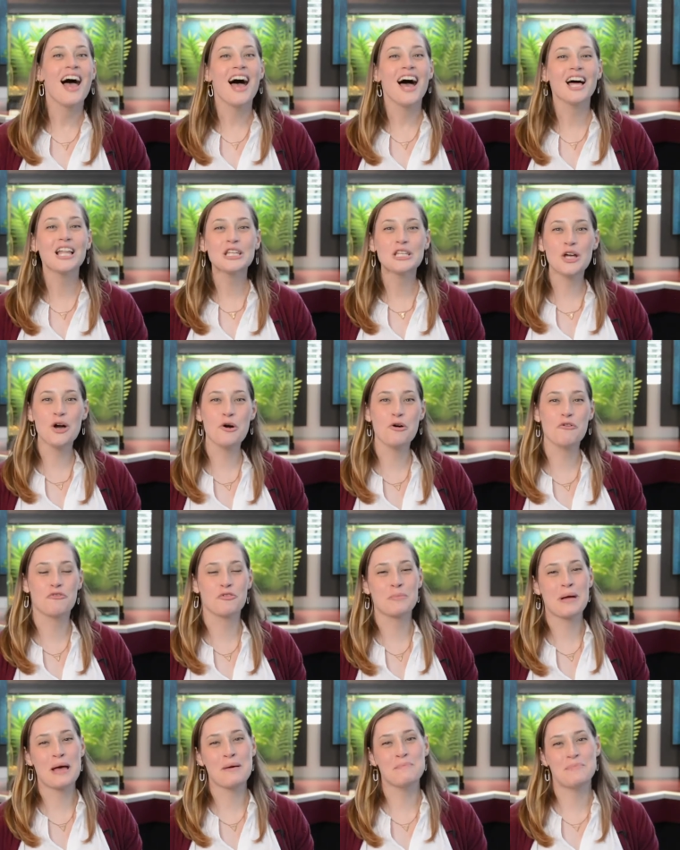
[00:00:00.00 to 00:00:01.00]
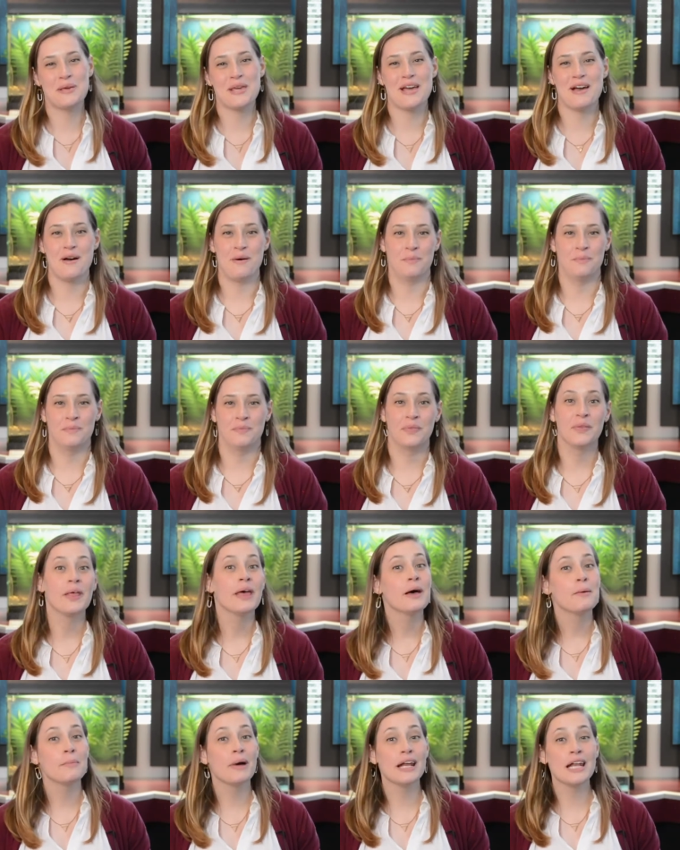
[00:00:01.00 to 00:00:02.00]
Hello from NPM.
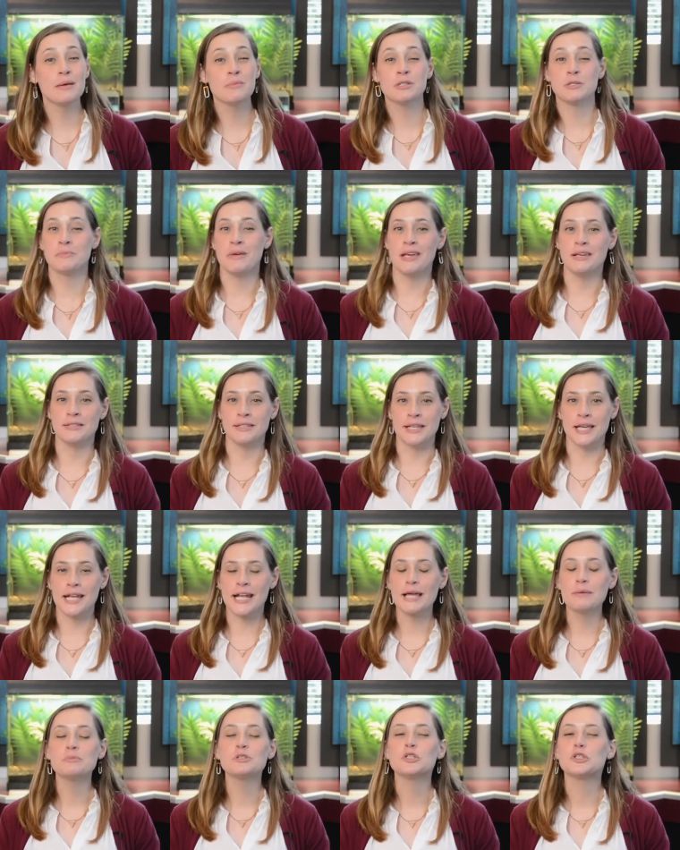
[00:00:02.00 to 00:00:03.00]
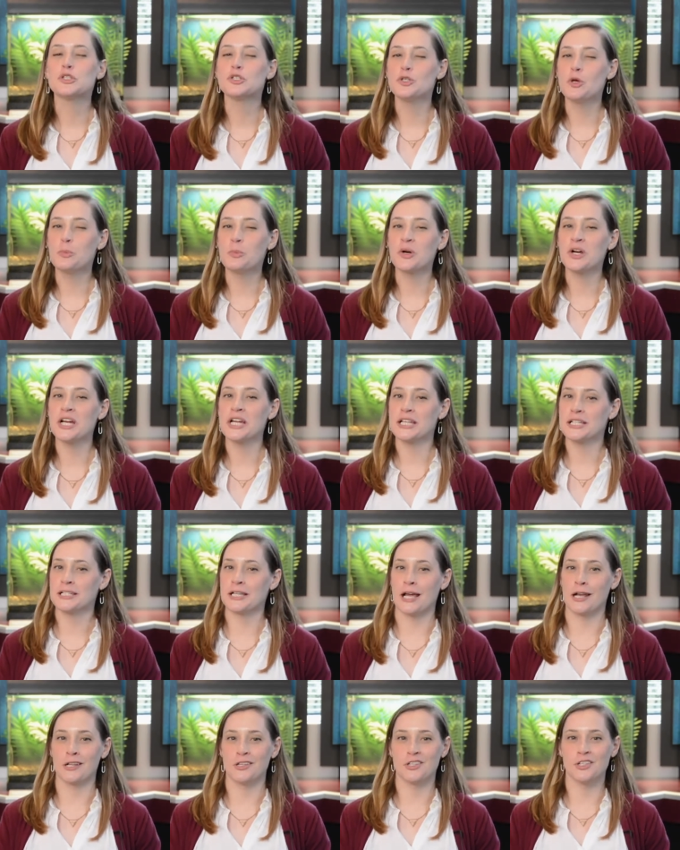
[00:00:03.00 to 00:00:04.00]
My name is Maisie, and I'm super
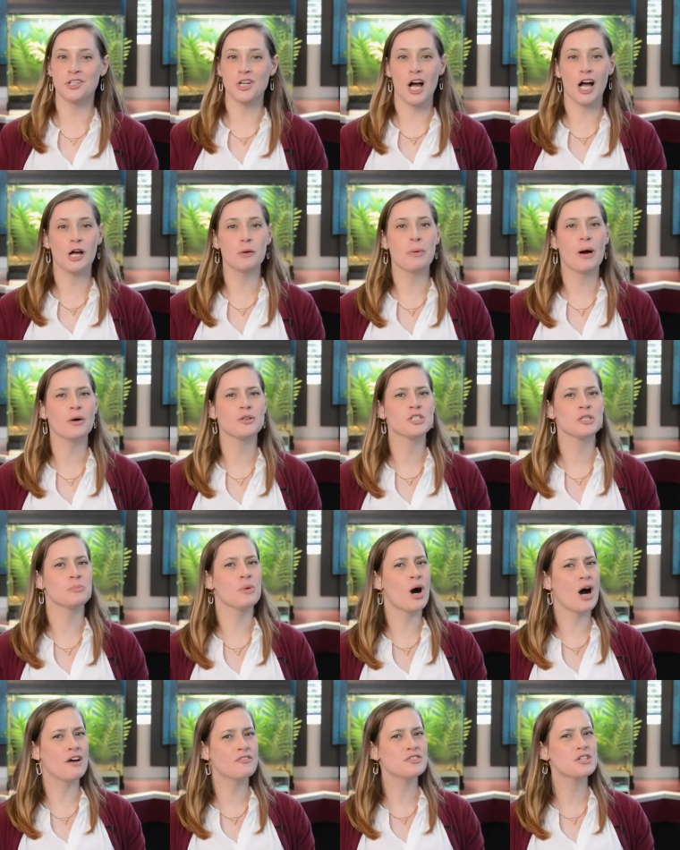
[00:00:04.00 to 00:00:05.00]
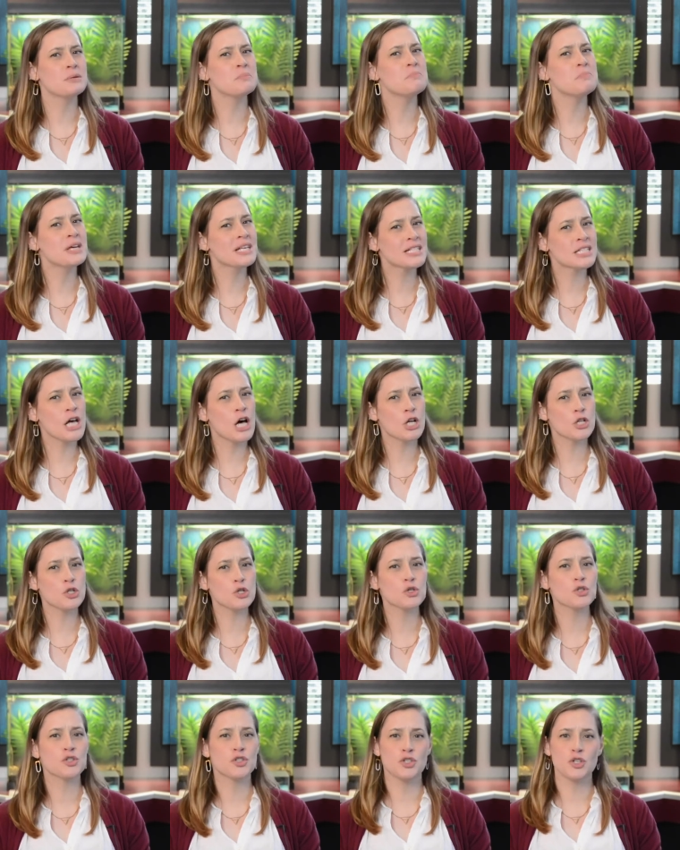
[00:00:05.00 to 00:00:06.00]
excited to talk about some often
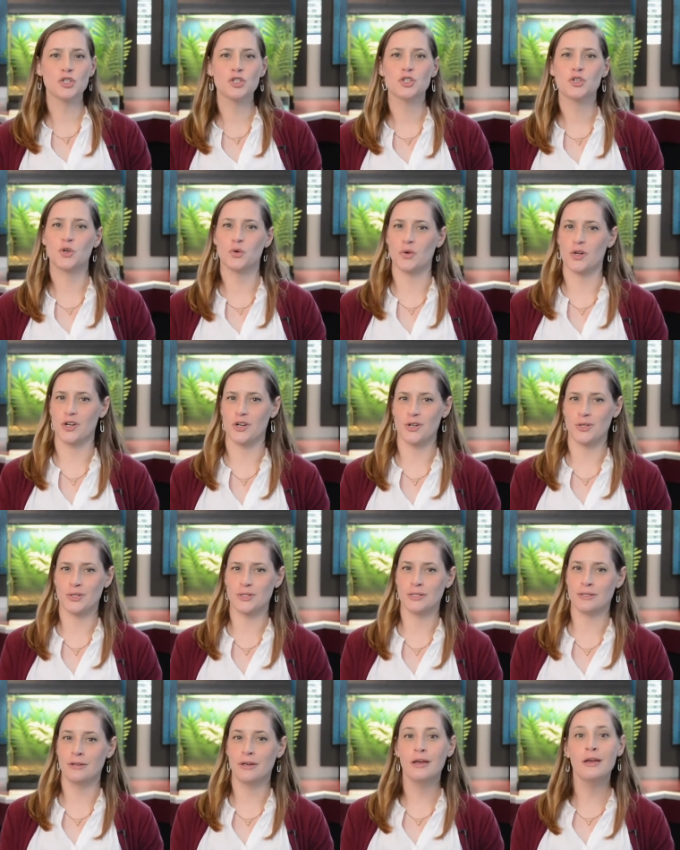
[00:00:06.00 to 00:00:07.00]
misunderstood critters.